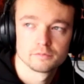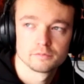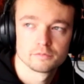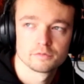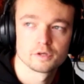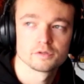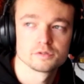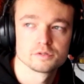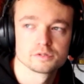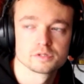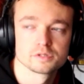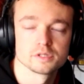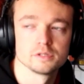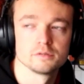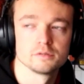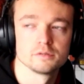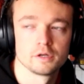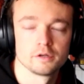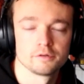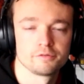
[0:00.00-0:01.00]
those that
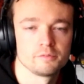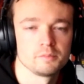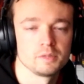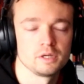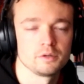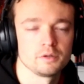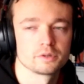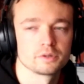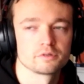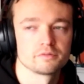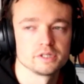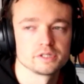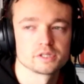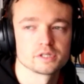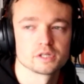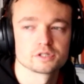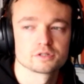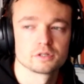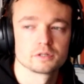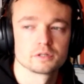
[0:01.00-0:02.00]
are familiar with the
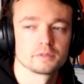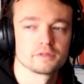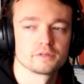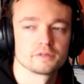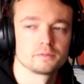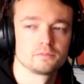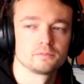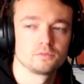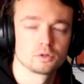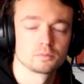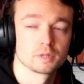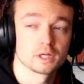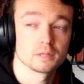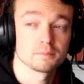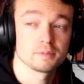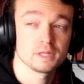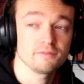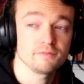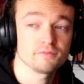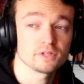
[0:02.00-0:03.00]
research, correct me if I'm wrong, but I
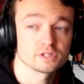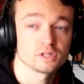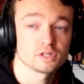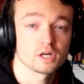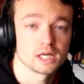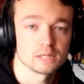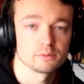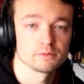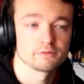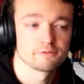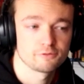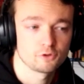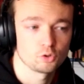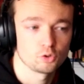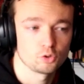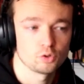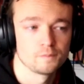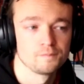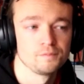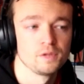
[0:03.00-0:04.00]
believe they started out with
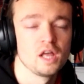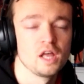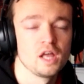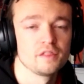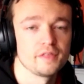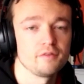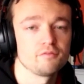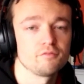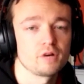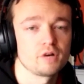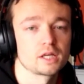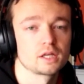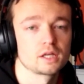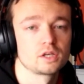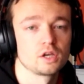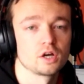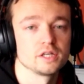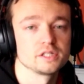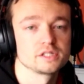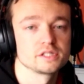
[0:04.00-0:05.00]
four, then
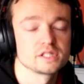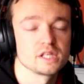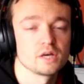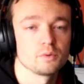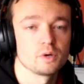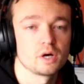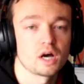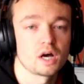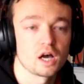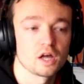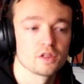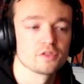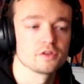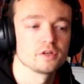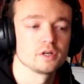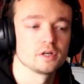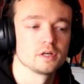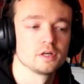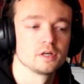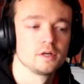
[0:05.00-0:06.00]
recognized there were
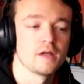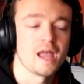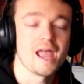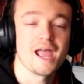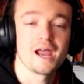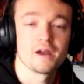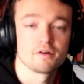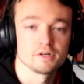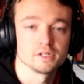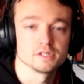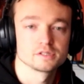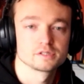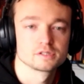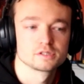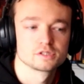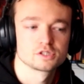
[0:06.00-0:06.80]
other areas.